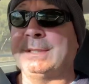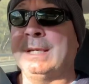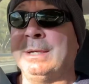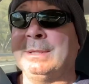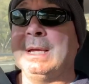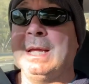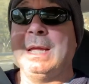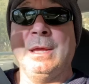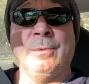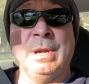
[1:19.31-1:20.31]
So
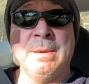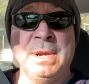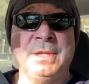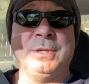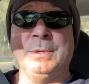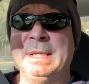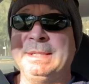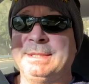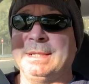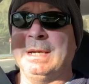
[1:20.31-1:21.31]
what I'm going to do
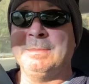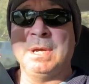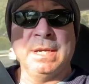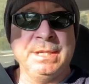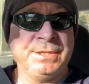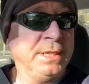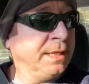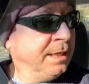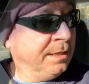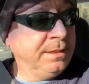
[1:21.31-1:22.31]
is I'm not going to check
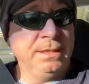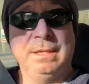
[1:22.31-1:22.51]
out